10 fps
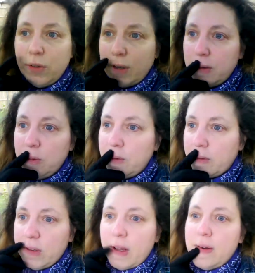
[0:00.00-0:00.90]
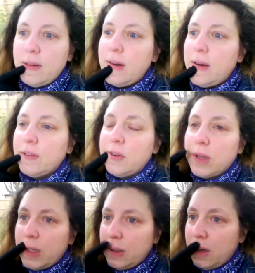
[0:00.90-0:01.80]
I do every now and then I'll start
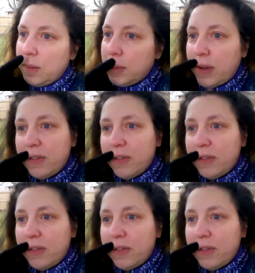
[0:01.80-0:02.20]
getting numb in my